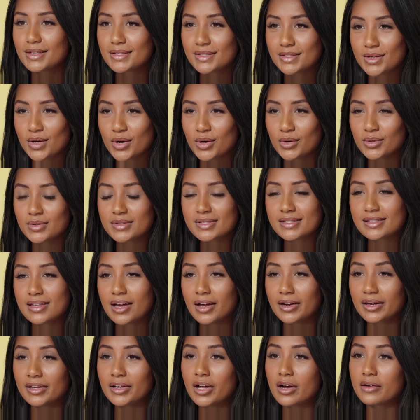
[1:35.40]
So
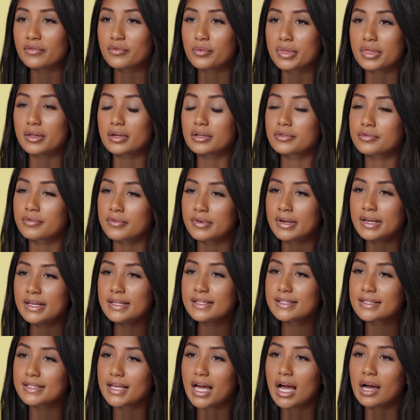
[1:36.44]
starting off with the
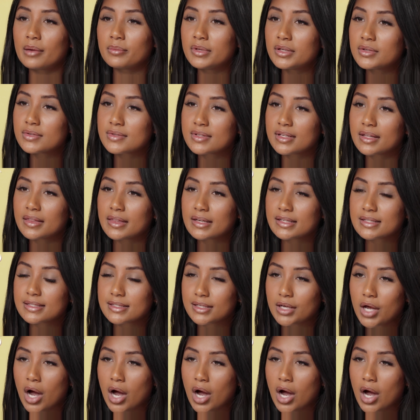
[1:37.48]
crease, I'm using this